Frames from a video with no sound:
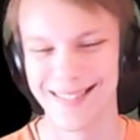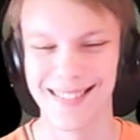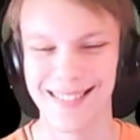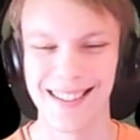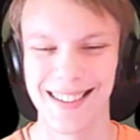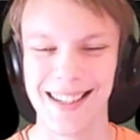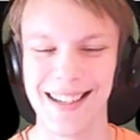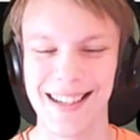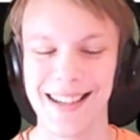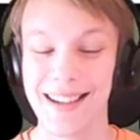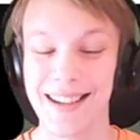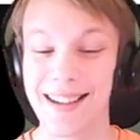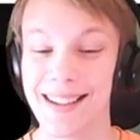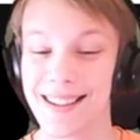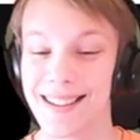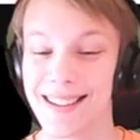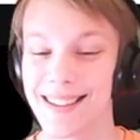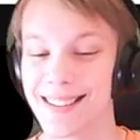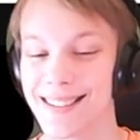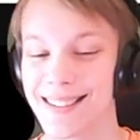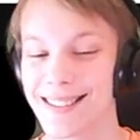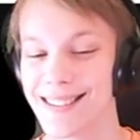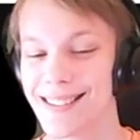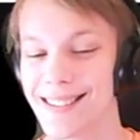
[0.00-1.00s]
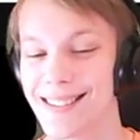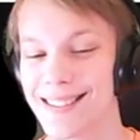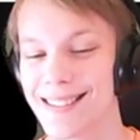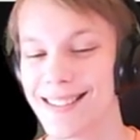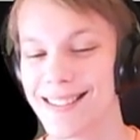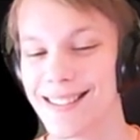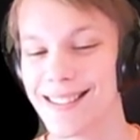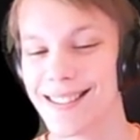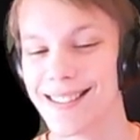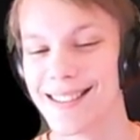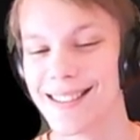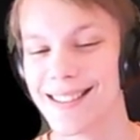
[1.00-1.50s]

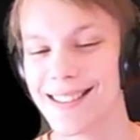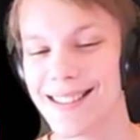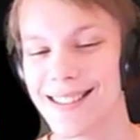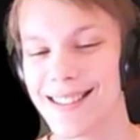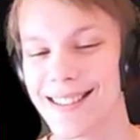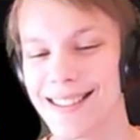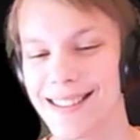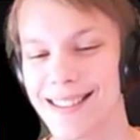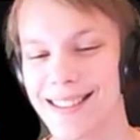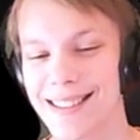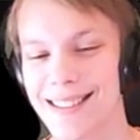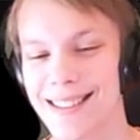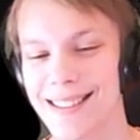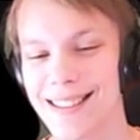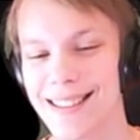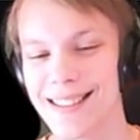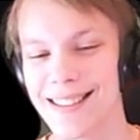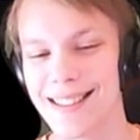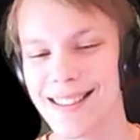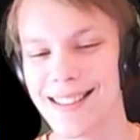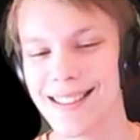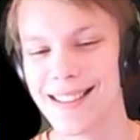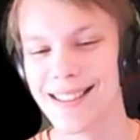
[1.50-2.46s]
Nothing is said.